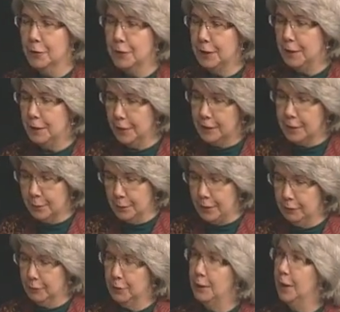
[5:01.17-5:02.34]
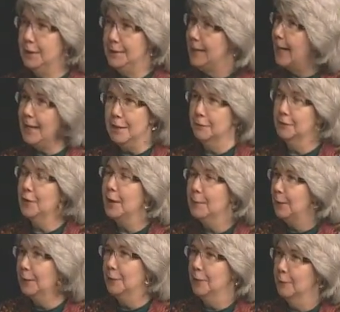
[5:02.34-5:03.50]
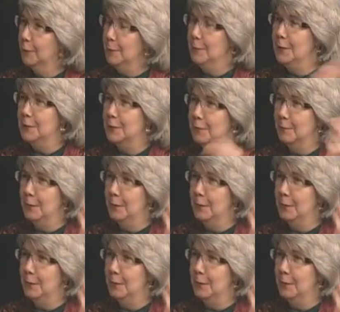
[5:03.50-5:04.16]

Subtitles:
understand that this was after a day of typing and throwing pieces of